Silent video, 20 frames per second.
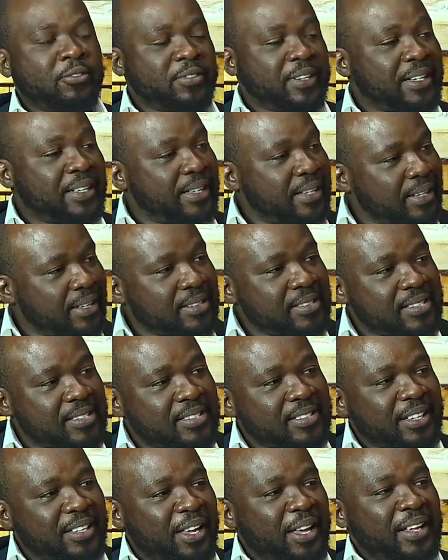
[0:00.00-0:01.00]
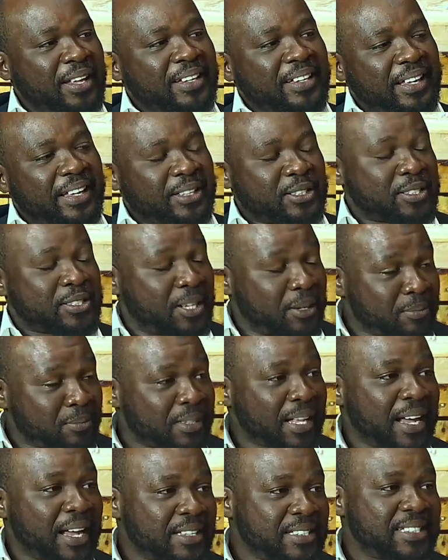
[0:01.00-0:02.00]
A lot of the kids
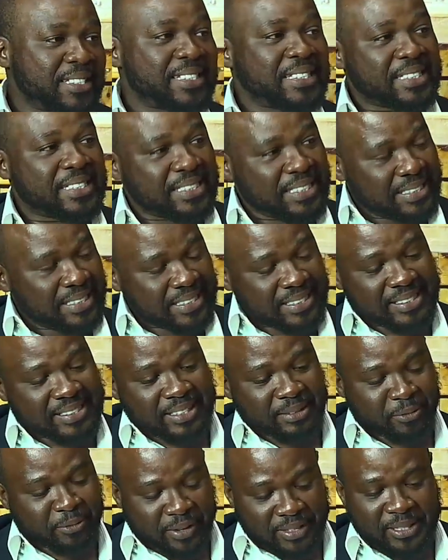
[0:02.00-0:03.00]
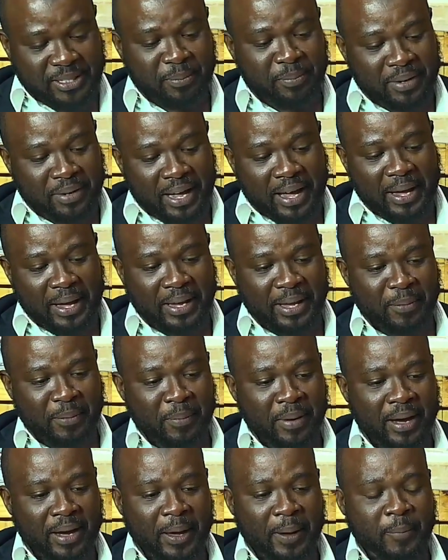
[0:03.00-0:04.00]
sometimes teaches, for example, like
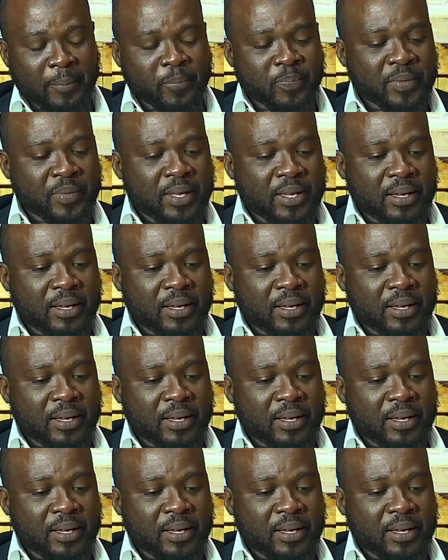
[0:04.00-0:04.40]
in my,